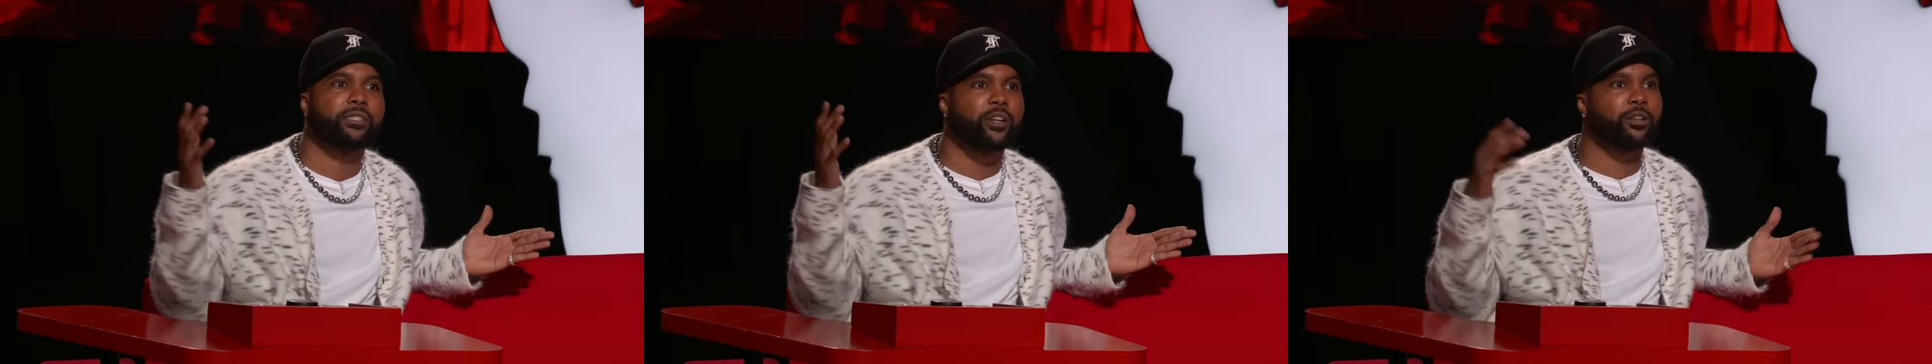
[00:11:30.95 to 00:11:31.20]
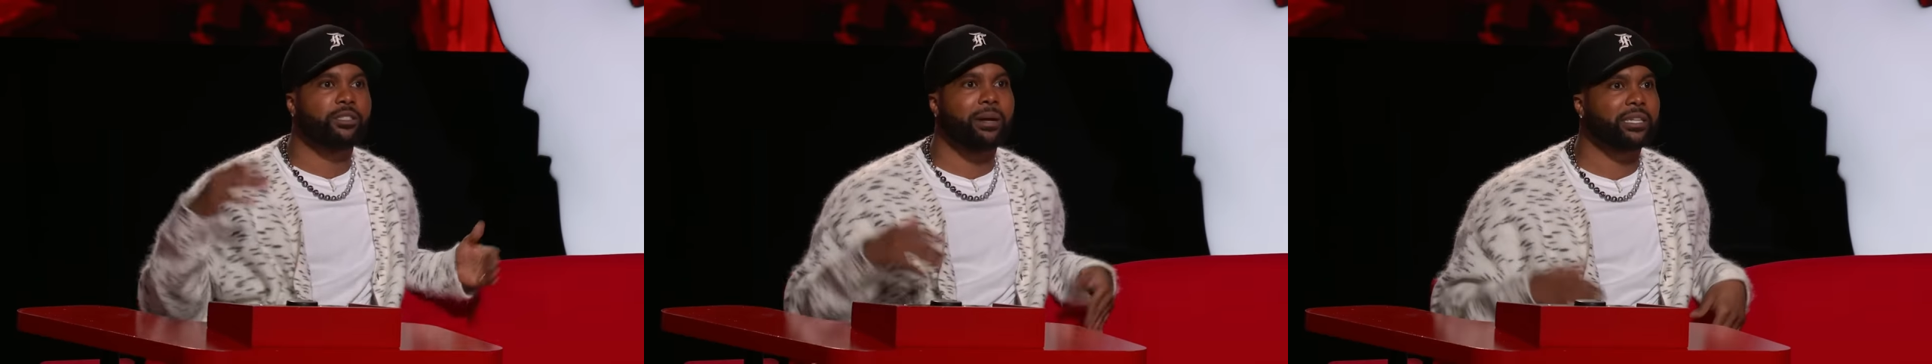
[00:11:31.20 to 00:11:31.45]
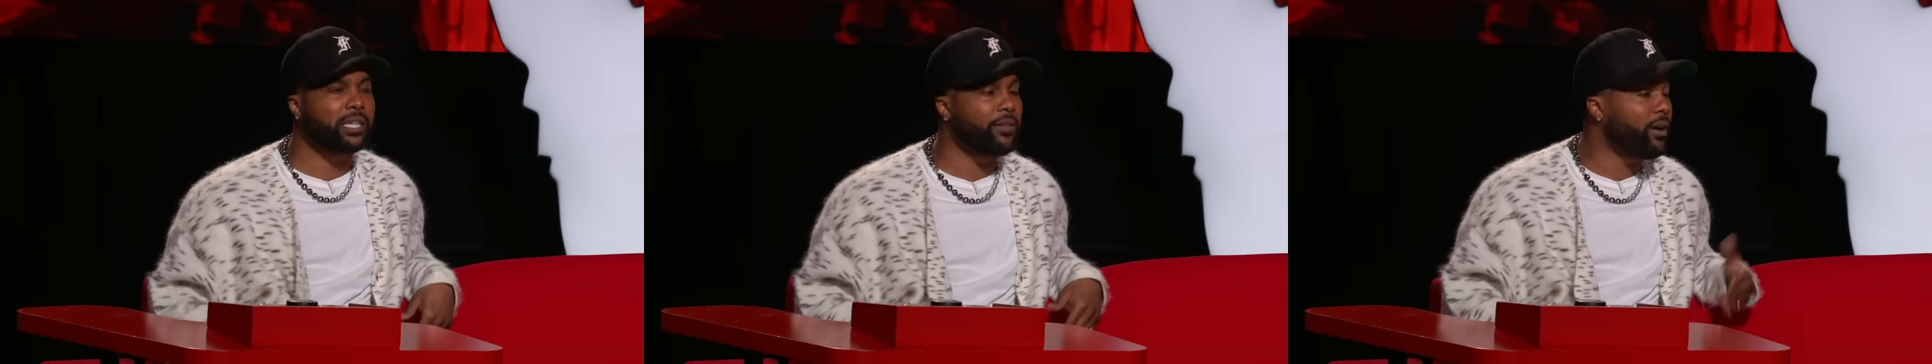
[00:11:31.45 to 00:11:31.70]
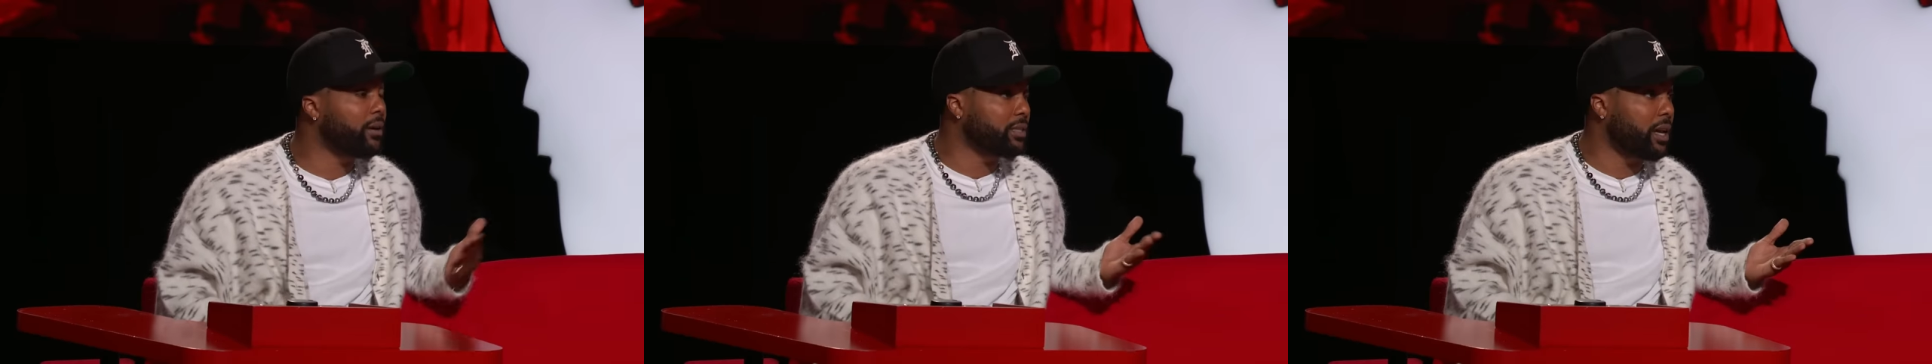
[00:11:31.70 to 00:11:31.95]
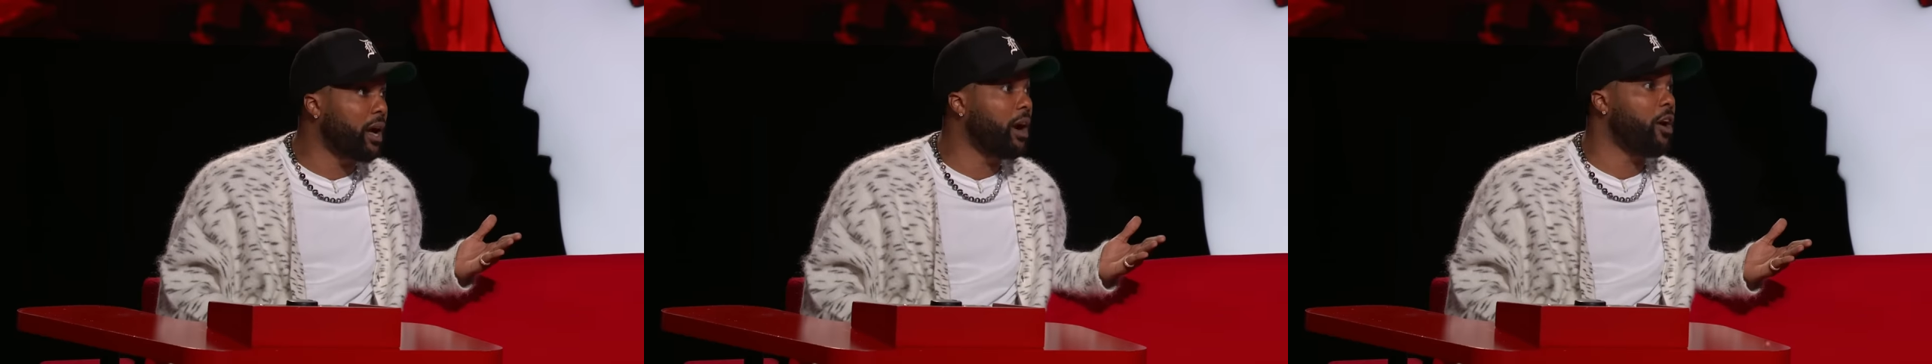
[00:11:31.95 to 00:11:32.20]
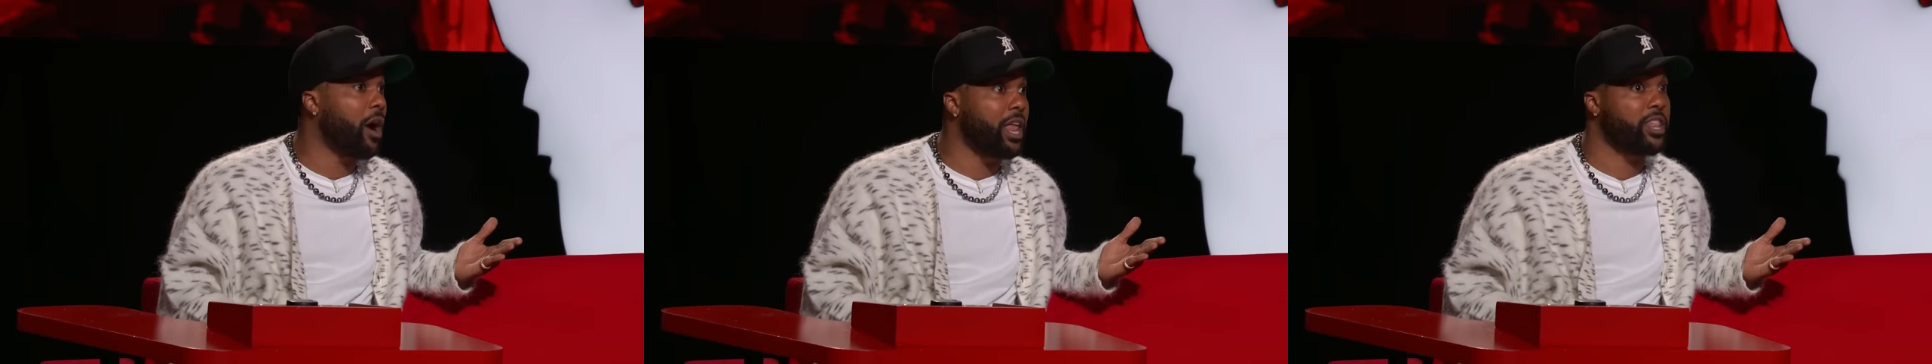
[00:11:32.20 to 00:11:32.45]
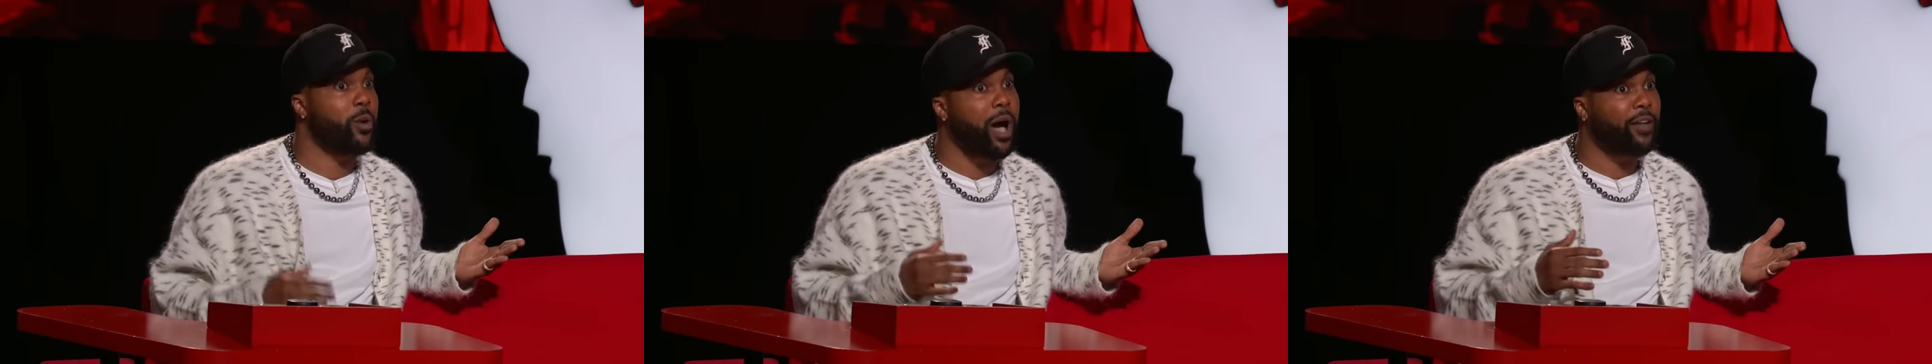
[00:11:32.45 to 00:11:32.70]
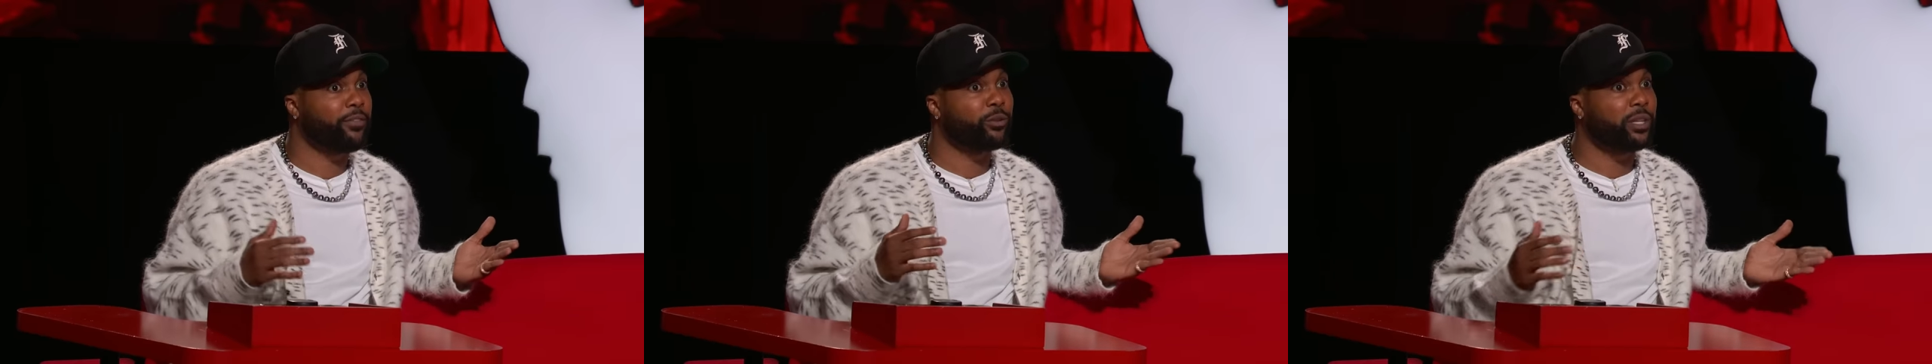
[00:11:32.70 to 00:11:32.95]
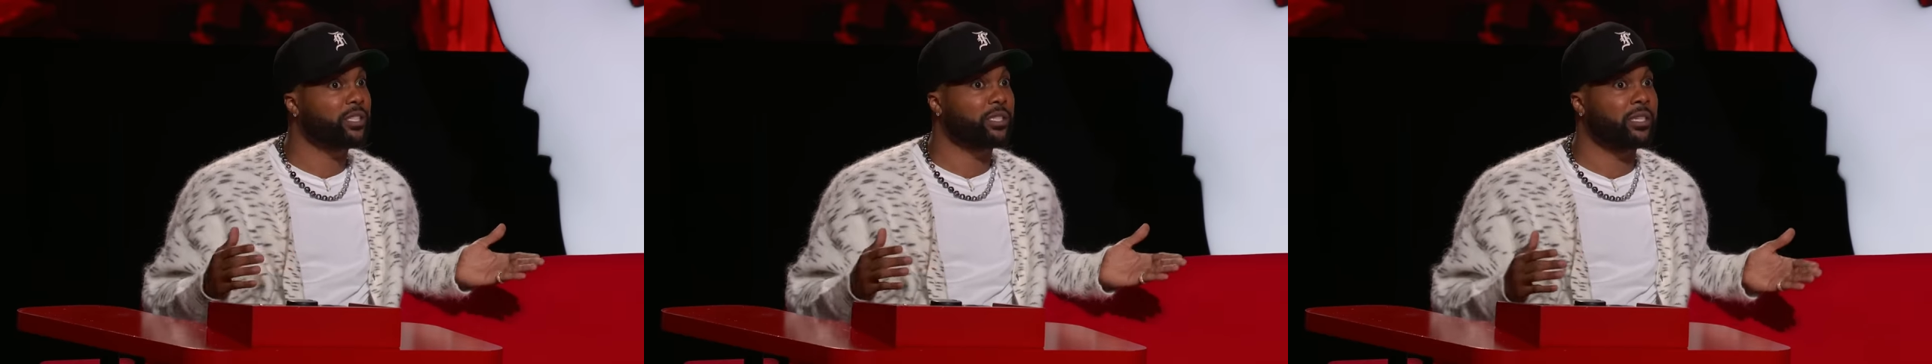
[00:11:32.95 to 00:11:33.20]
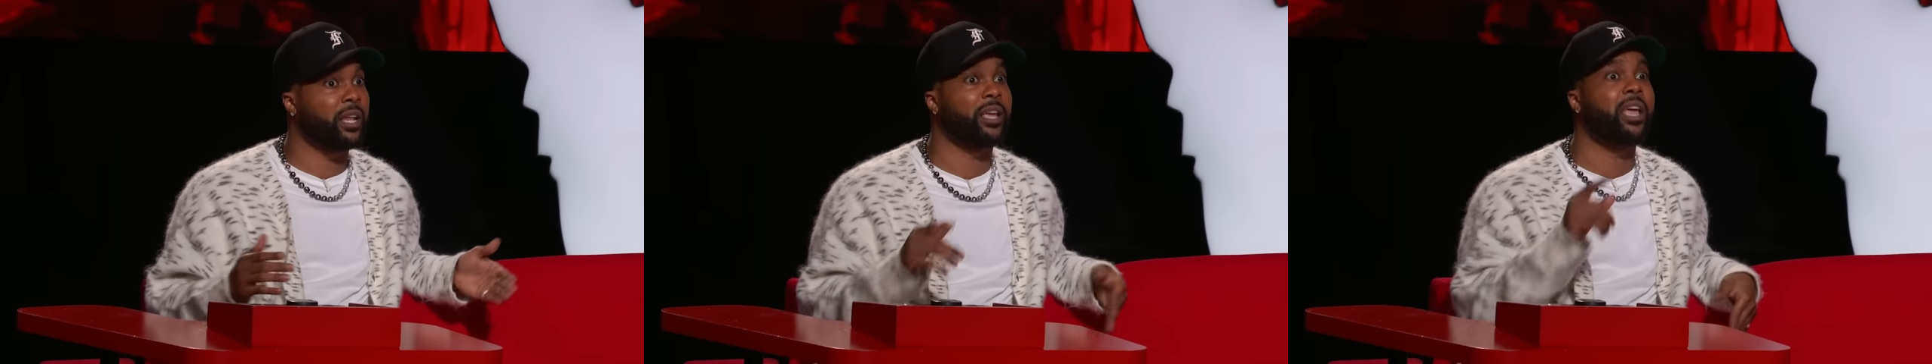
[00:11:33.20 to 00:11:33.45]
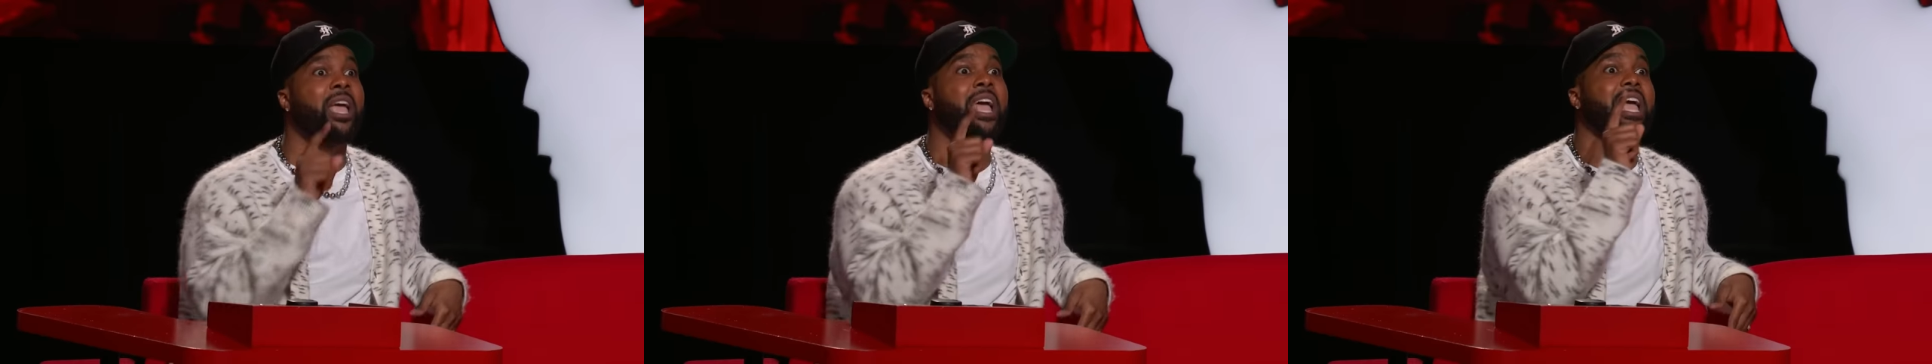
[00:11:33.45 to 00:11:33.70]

you know, to myself, I was like, oh, I know I have to do dishes tonight.